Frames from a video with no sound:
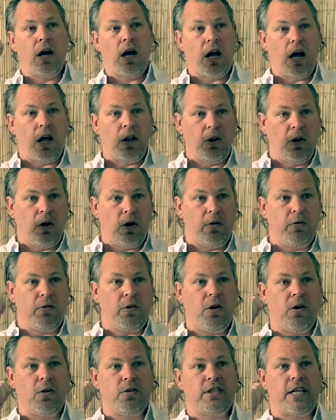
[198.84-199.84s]
a lot of
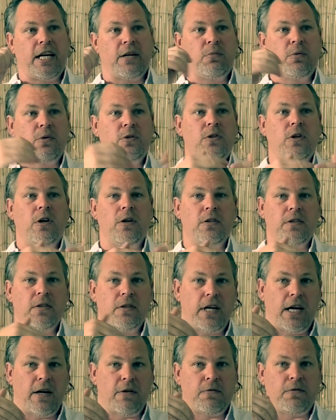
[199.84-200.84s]
contact will
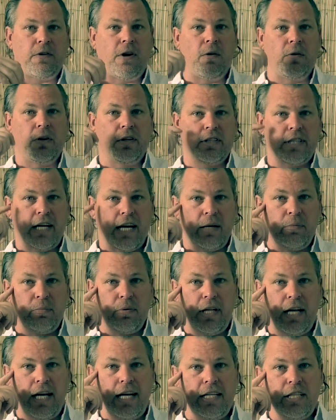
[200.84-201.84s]
not unfold and take
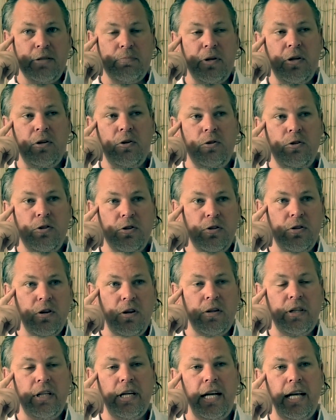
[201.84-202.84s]
place. But you do
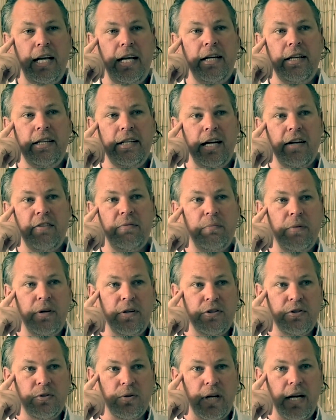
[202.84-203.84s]
not need
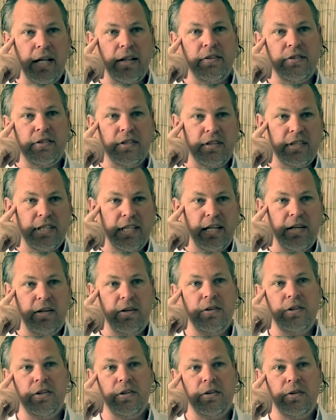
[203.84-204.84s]
governments or others to
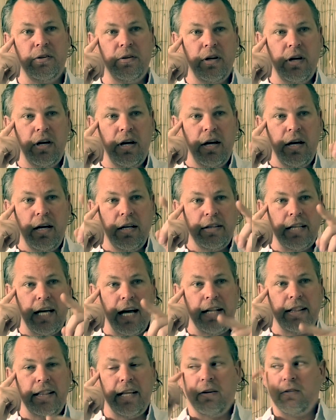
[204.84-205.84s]
tell you
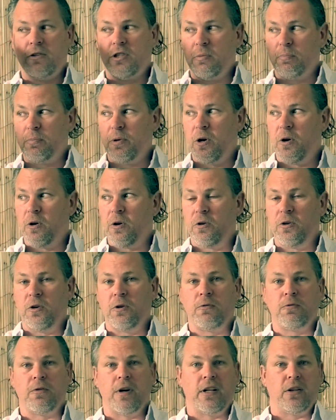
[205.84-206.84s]
that there is a bird on
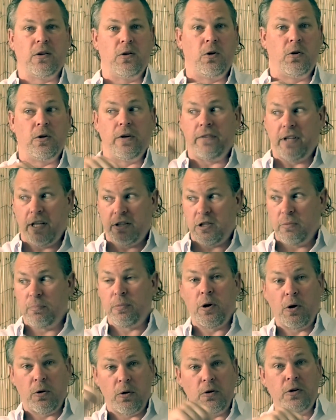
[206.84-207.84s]
your front lawn if there's a
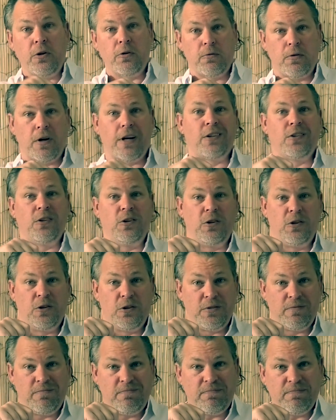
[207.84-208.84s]
bird on your front
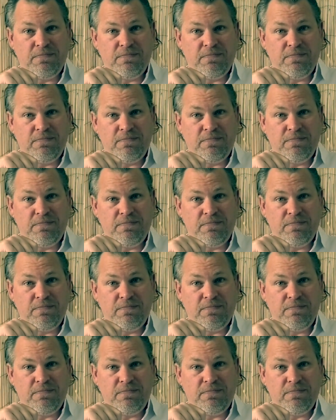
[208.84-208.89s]
lawn.